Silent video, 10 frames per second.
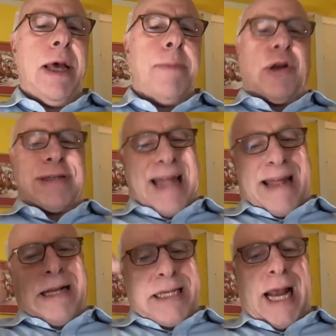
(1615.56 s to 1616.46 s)
because
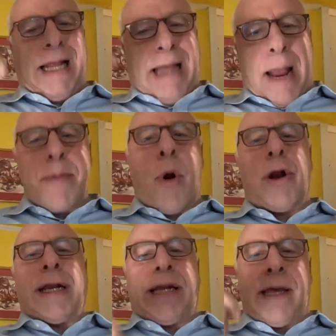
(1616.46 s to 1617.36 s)
then the tight labor
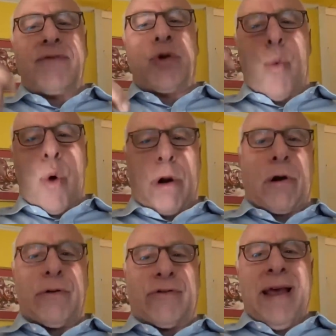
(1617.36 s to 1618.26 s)
market gives
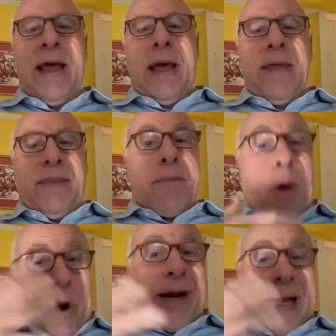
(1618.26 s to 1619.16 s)
workers the
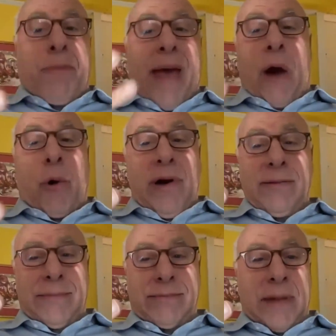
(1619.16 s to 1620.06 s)
bargaining power
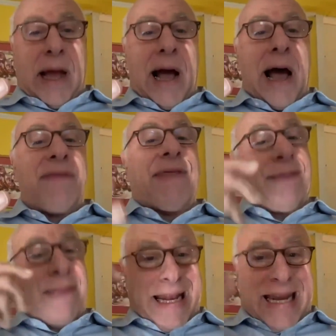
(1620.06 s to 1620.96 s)

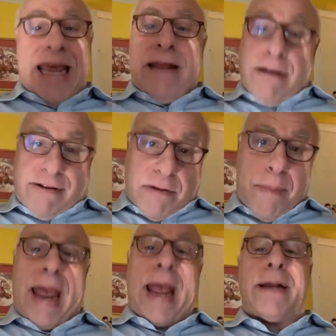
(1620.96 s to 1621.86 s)
that they need to
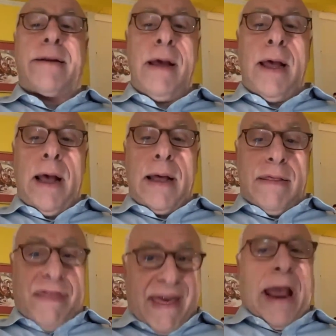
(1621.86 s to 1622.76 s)
demand
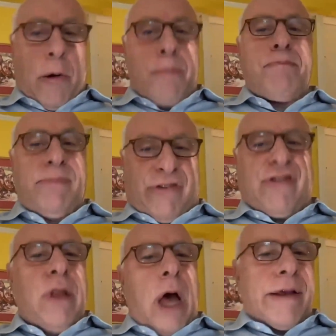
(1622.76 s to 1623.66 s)
their
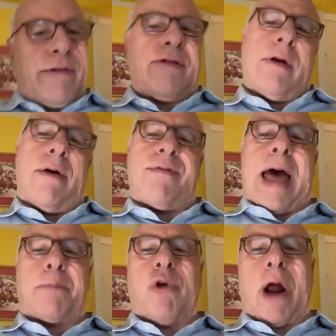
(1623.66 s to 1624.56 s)
slice of
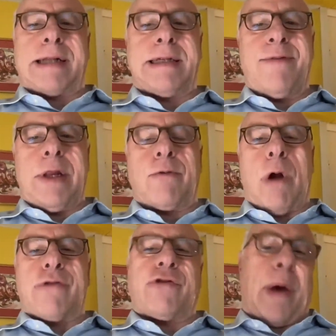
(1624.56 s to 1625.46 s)
that productivity
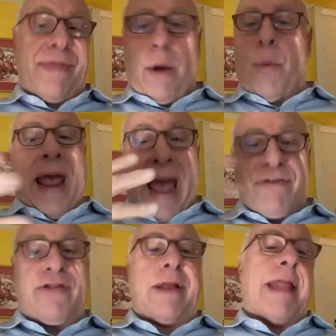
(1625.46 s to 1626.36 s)
growth. So I think we have
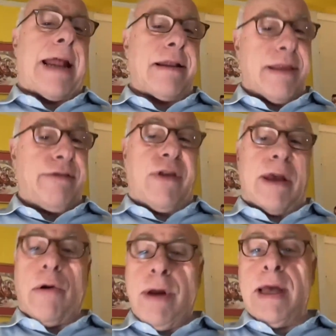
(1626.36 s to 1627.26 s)
seen that this
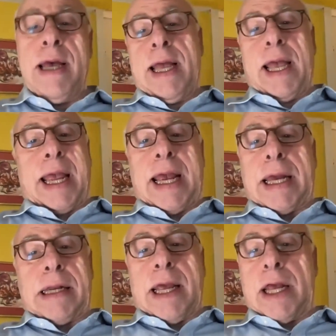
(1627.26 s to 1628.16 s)
year
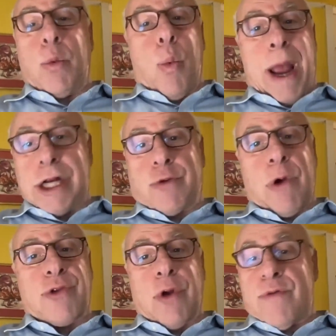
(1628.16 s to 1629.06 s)
in wage
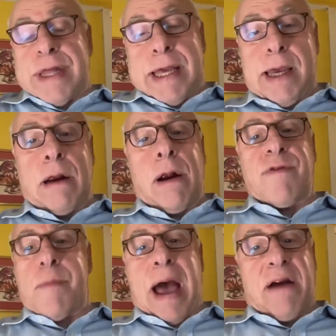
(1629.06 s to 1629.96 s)
growth over the year
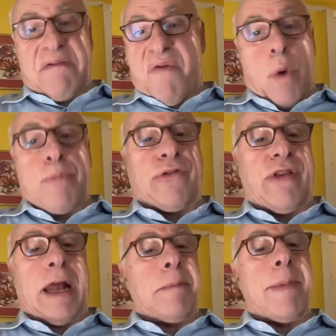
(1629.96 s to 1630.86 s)
of about
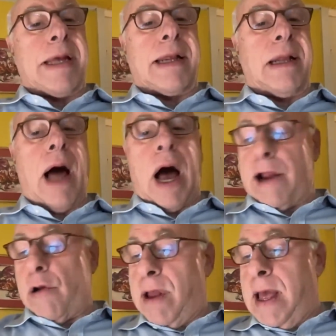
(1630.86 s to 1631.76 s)
4%, maybe a little higher.